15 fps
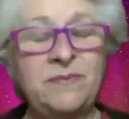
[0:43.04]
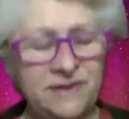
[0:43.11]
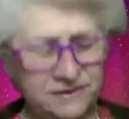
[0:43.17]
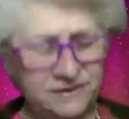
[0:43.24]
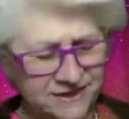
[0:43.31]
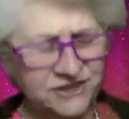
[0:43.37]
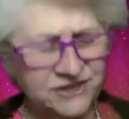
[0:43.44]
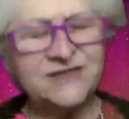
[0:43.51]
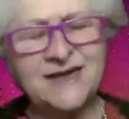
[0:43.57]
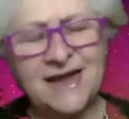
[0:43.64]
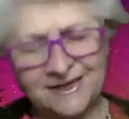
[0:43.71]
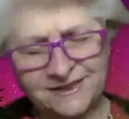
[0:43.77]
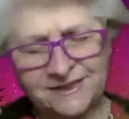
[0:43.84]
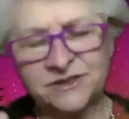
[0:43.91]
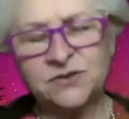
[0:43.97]
Let's just
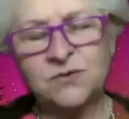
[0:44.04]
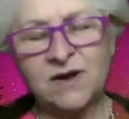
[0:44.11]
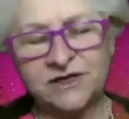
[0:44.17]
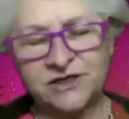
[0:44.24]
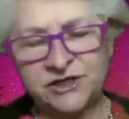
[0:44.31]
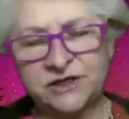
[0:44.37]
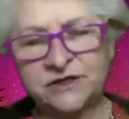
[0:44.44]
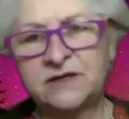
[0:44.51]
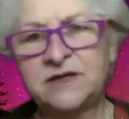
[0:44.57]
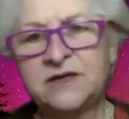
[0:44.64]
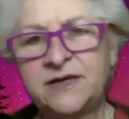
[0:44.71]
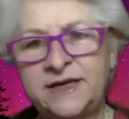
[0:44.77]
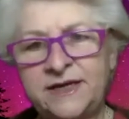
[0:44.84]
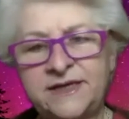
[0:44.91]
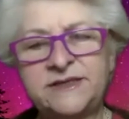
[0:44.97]
ask this question.
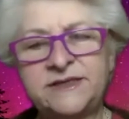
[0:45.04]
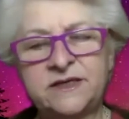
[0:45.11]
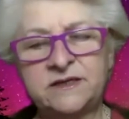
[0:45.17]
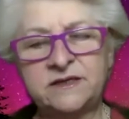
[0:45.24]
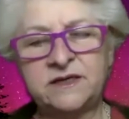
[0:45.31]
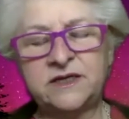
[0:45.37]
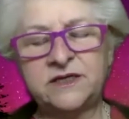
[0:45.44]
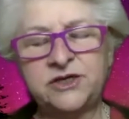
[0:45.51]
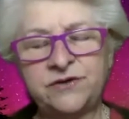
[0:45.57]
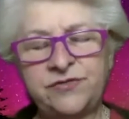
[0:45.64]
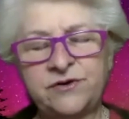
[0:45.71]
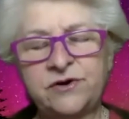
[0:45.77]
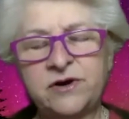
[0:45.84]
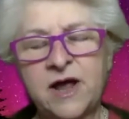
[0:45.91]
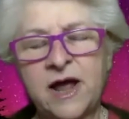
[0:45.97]
Is your
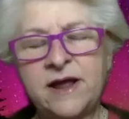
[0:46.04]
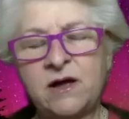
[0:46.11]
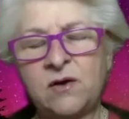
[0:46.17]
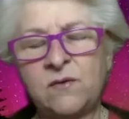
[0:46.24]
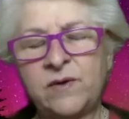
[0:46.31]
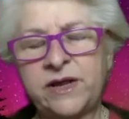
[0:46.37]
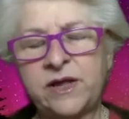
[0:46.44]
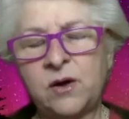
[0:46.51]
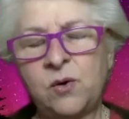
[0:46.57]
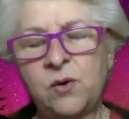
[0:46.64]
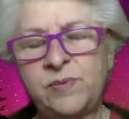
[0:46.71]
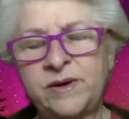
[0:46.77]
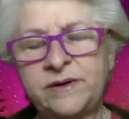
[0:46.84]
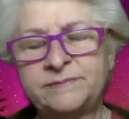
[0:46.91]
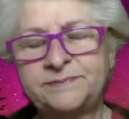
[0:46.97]
third eye already
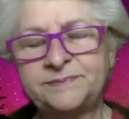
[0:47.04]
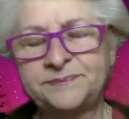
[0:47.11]
open?